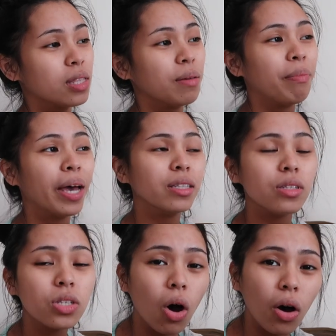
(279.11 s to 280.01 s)
It
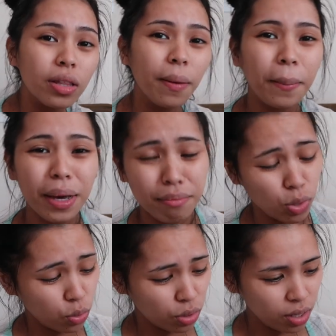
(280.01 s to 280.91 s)
depends on my
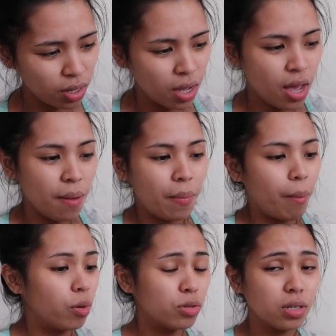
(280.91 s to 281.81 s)
mood,
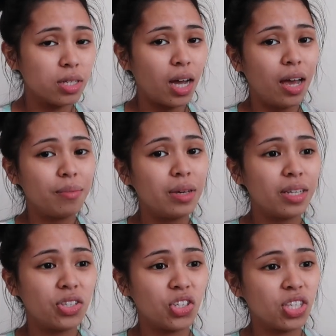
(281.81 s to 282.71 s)
but most of the time
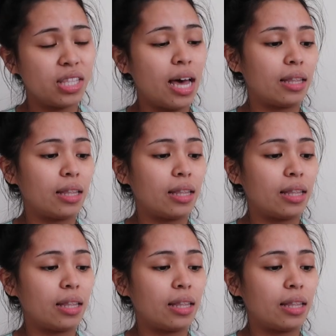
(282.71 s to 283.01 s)
it's just